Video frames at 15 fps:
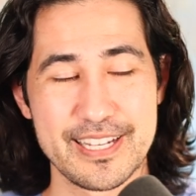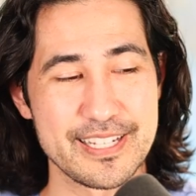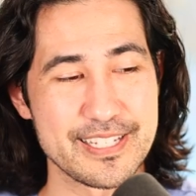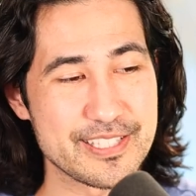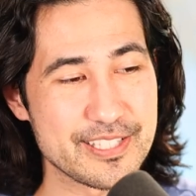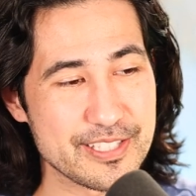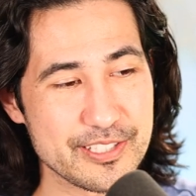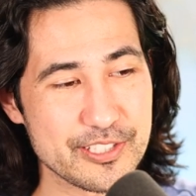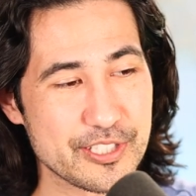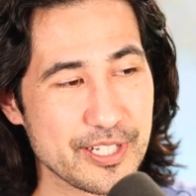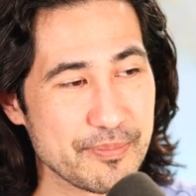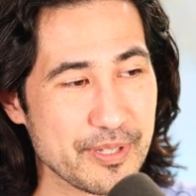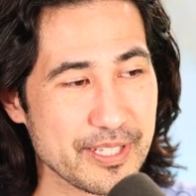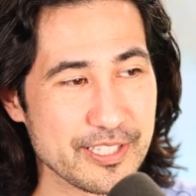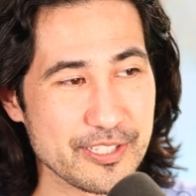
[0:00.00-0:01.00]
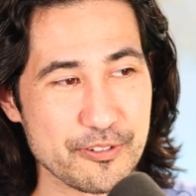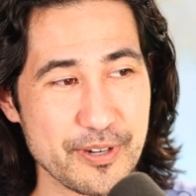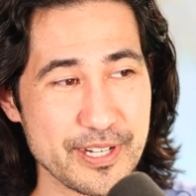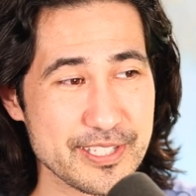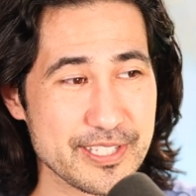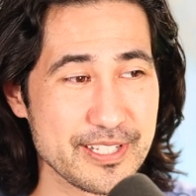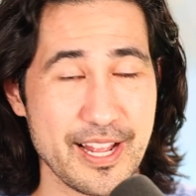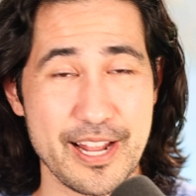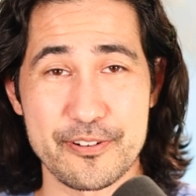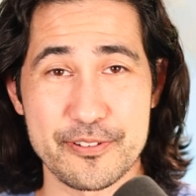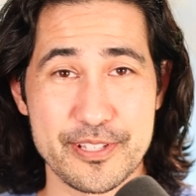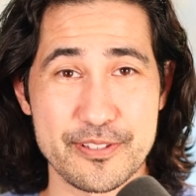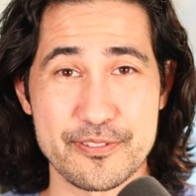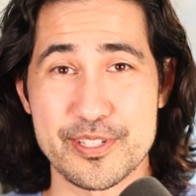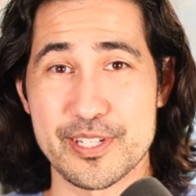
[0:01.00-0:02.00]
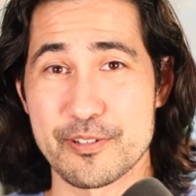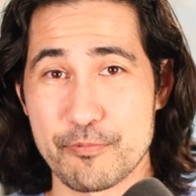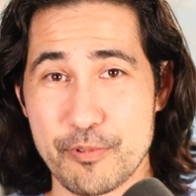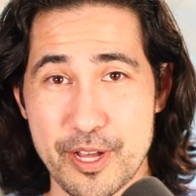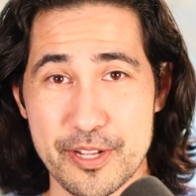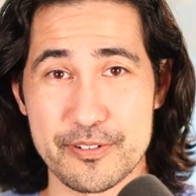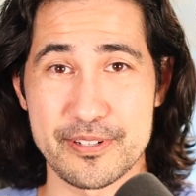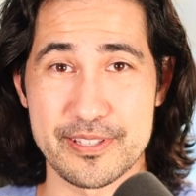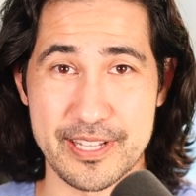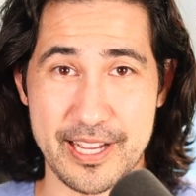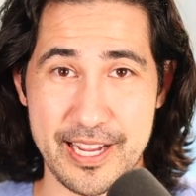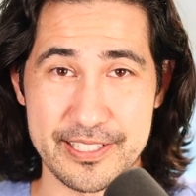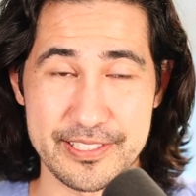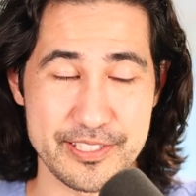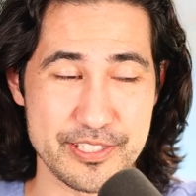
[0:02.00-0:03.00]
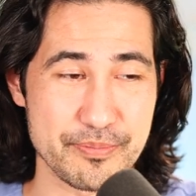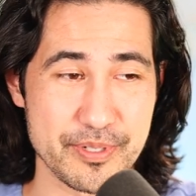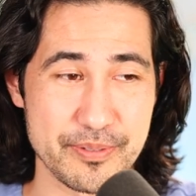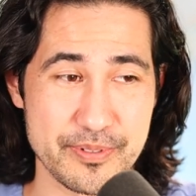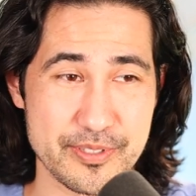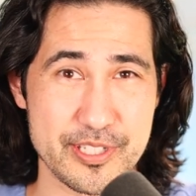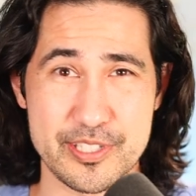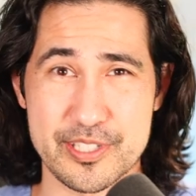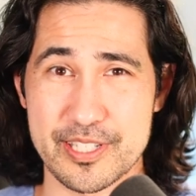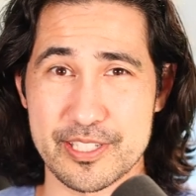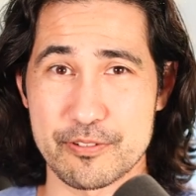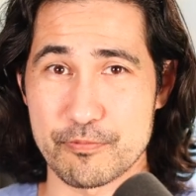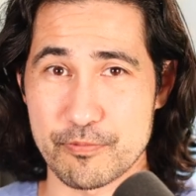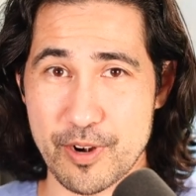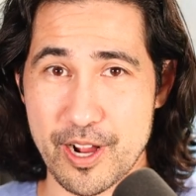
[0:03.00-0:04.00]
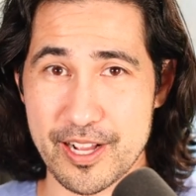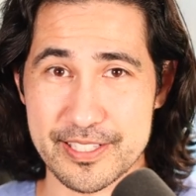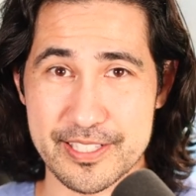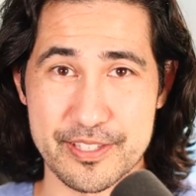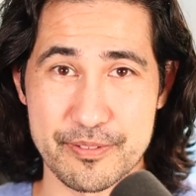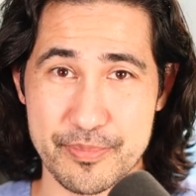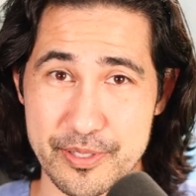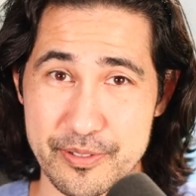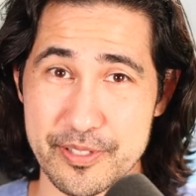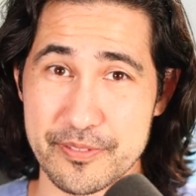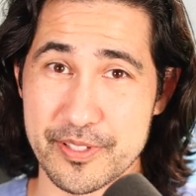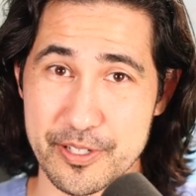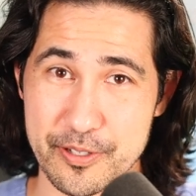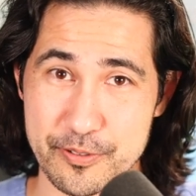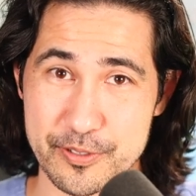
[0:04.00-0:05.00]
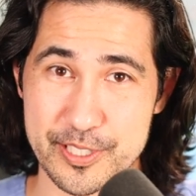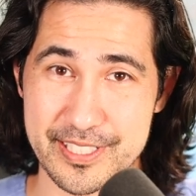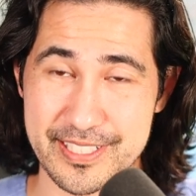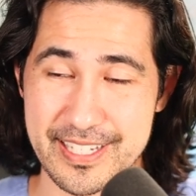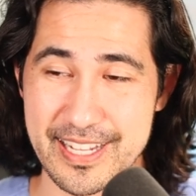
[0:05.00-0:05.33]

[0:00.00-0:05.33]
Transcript: It's shaped like a crescent. I don't think there's any water on the island. It's pretty much just like a rock in the middle of the ocean.